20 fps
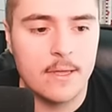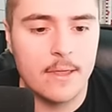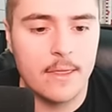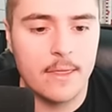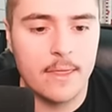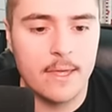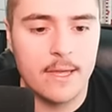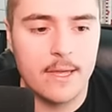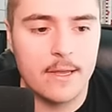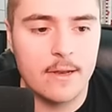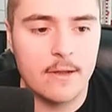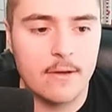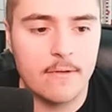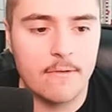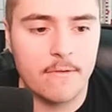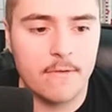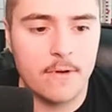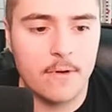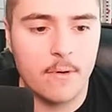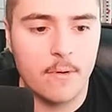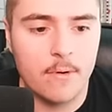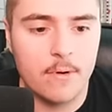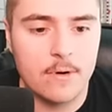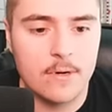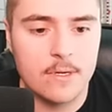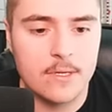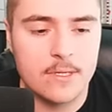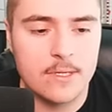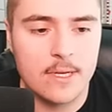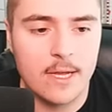Then, of
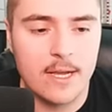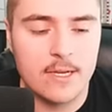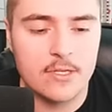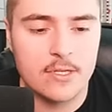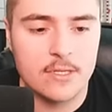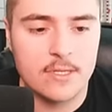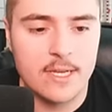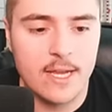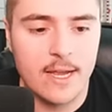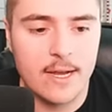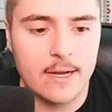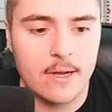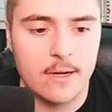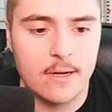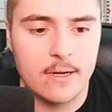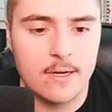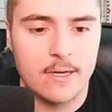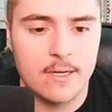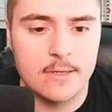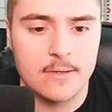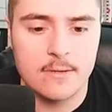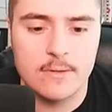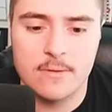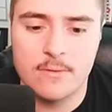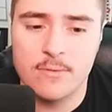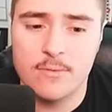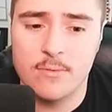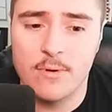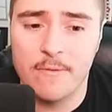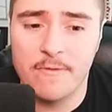course, I should tack on,
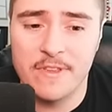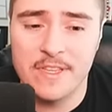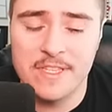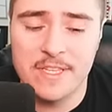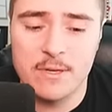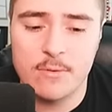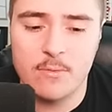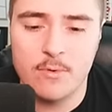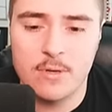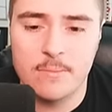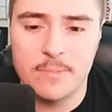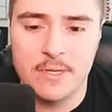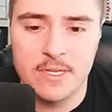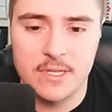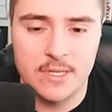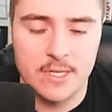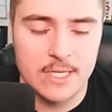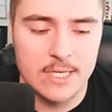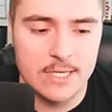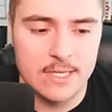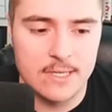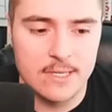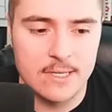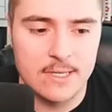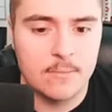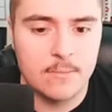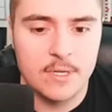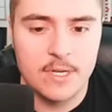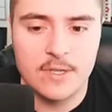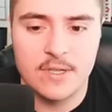ooh, a visit would be
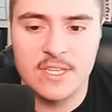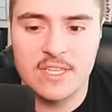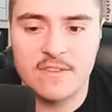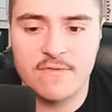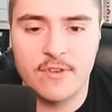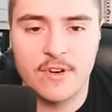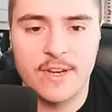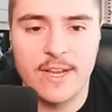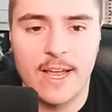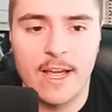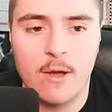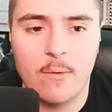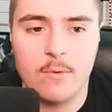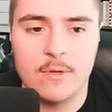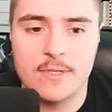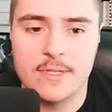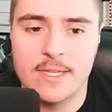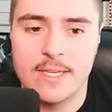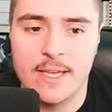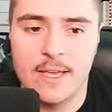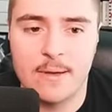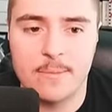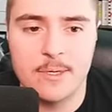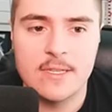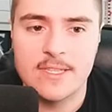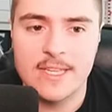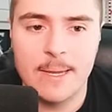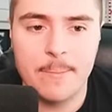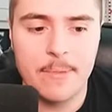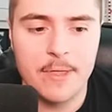good, but at least for now, we'll DM him.
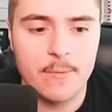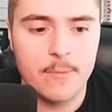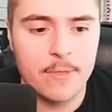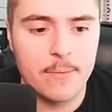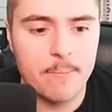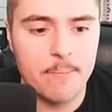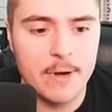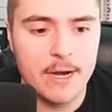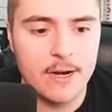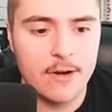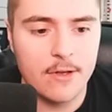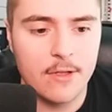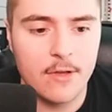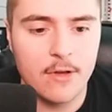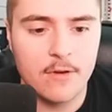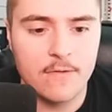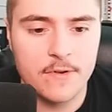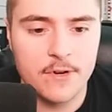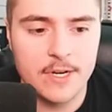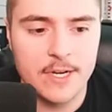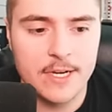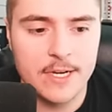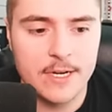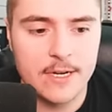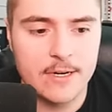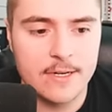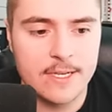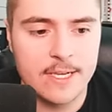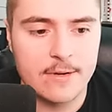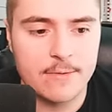Same thing with Merrill over
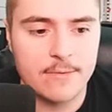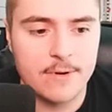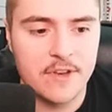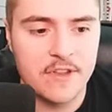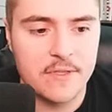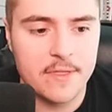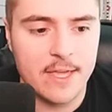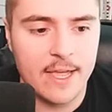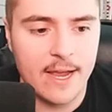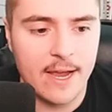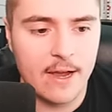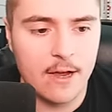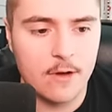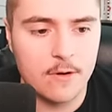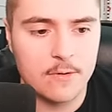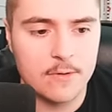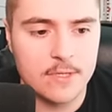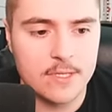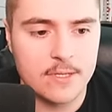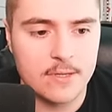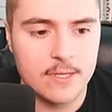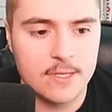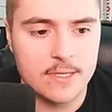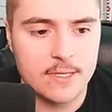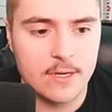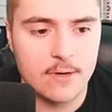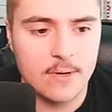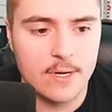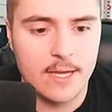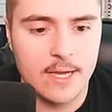here. Get rid of the house. Let's
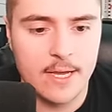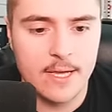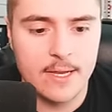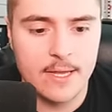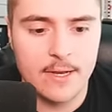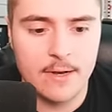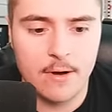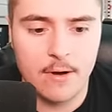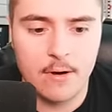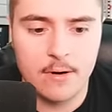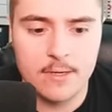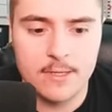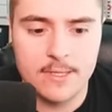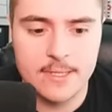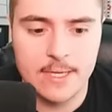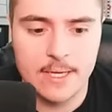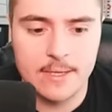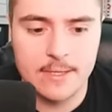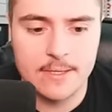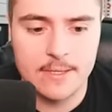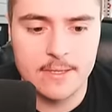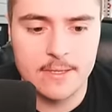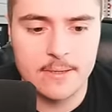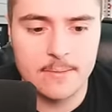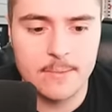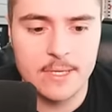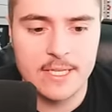go ahead and hard sell him.